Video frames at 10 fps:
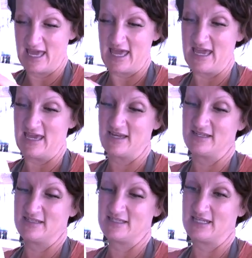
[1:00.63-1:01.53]

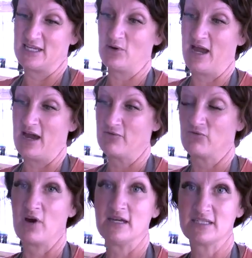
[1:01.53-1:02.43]
and it'll have
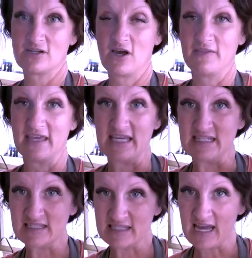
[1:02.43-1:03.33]
rust on the
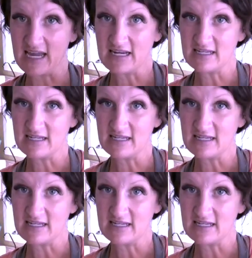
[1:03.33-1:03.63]
inside